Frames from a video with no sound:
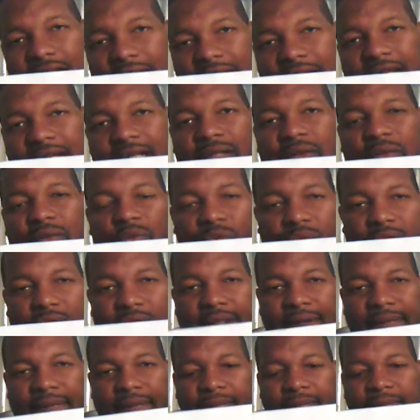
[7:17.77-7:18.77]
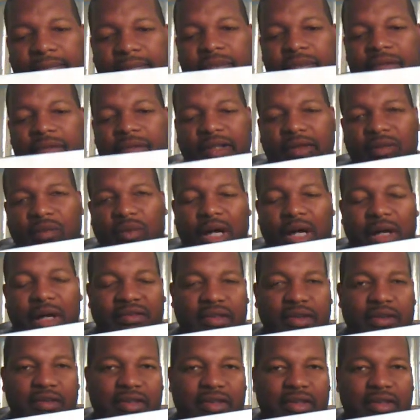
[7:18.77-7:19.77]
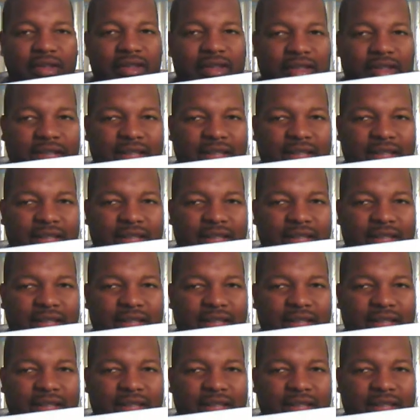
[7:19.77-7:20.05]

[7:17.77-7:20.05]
eight one. And why do the,